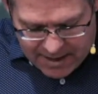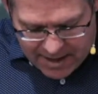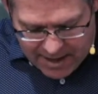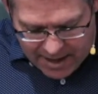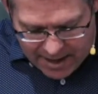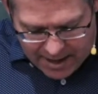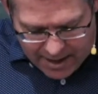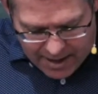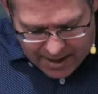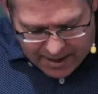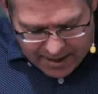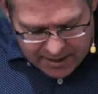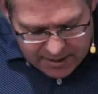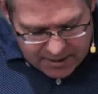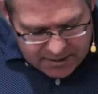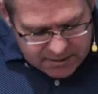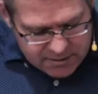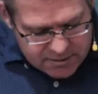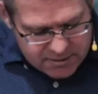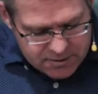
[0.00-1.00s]
uh,
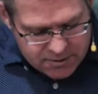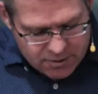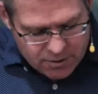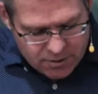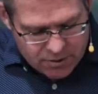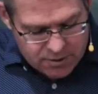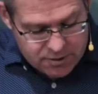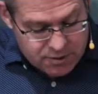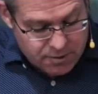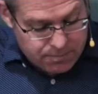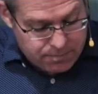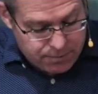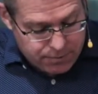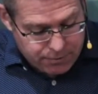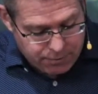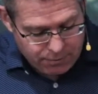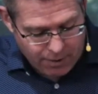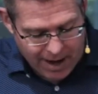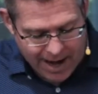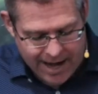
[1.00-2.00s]
to, to
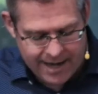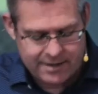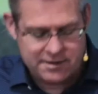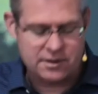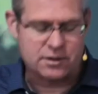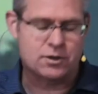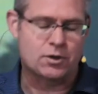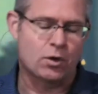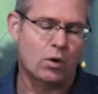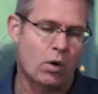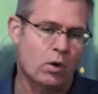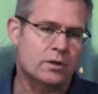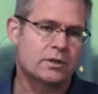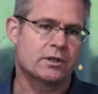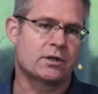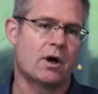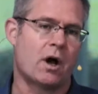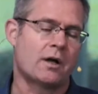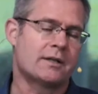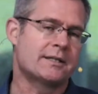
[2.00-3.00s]
pray, to talk to
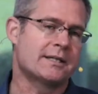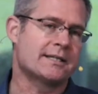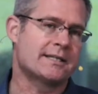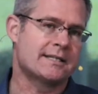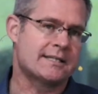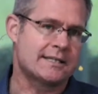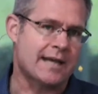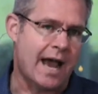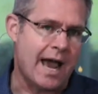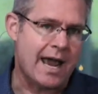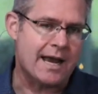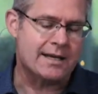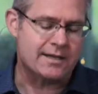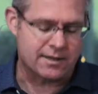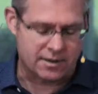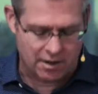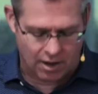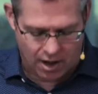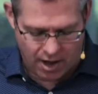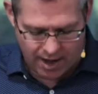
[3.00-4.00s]
God, to say to
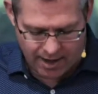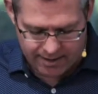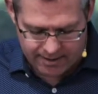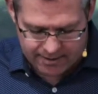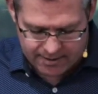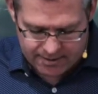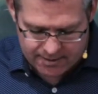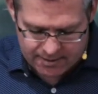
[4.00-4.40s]
God,